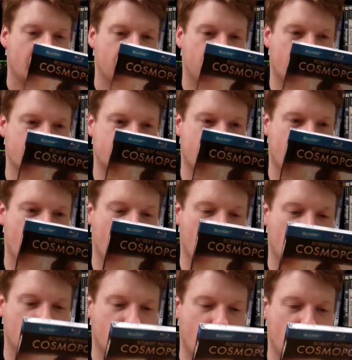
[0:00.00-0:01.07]
But,
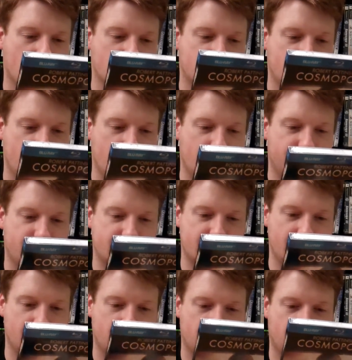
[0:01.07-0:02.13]
you know, we'll see if it's
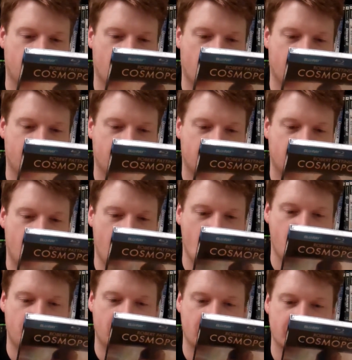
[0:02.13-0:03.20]
any good or not. I
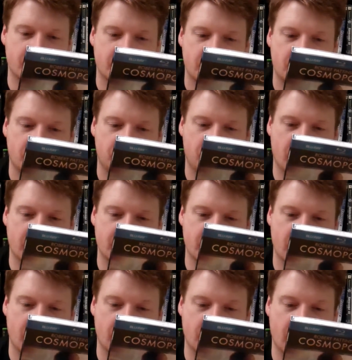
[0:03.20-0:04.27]
hope it is. But,
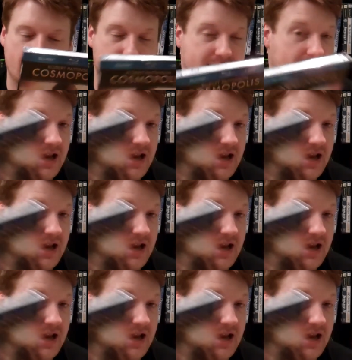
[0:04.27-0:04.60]
like I said,